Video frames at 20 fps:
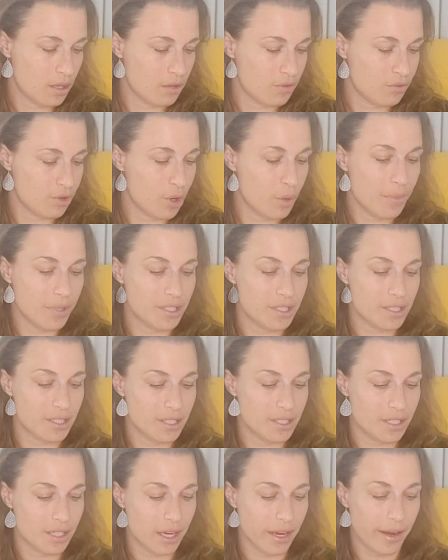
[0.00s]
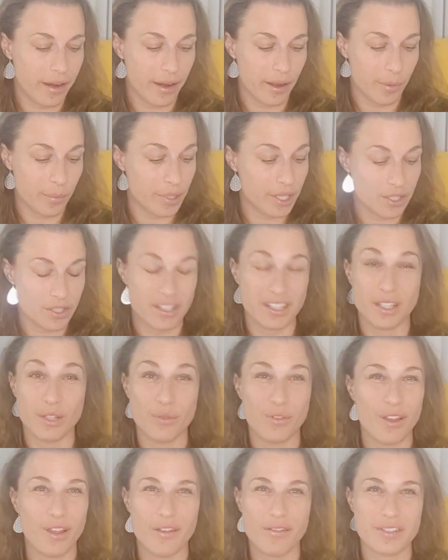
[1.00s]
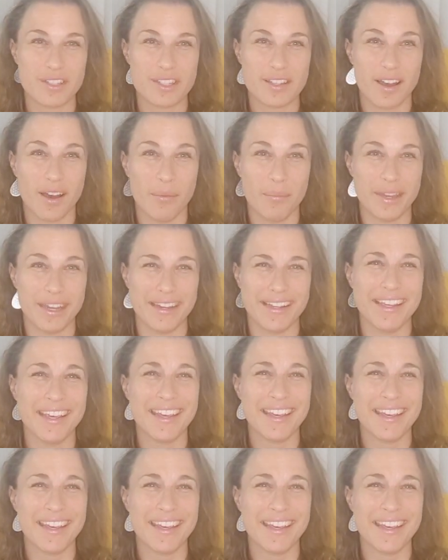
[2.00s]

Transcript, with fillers: romance is in the air because new love is coming.